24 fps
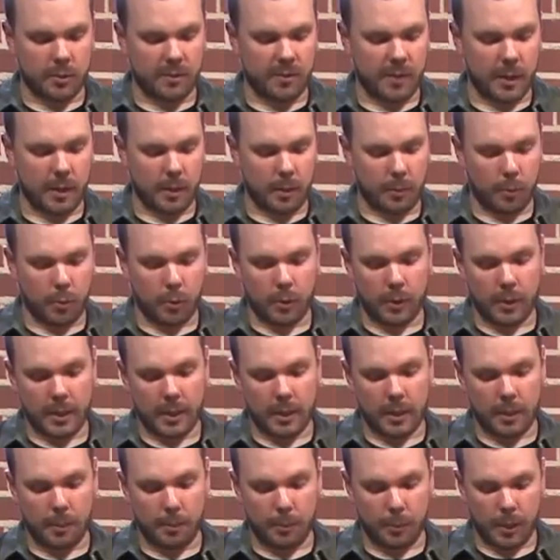are available
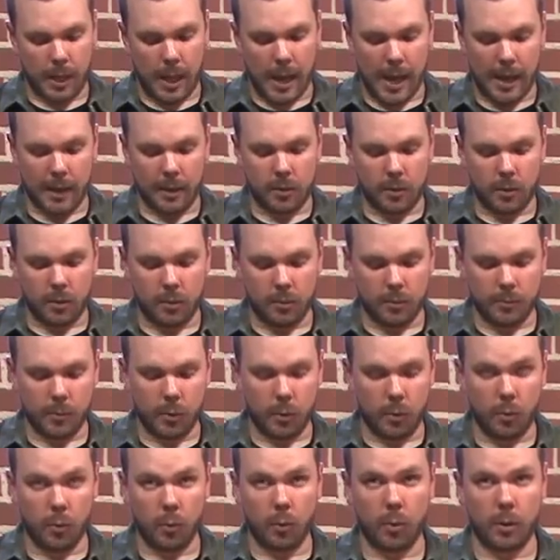in a black
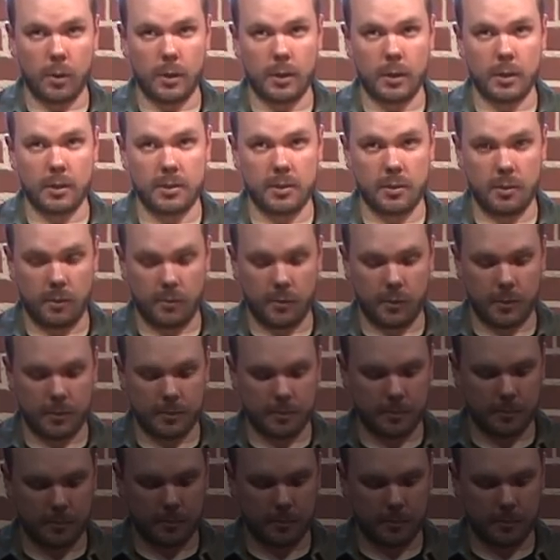or in a silver.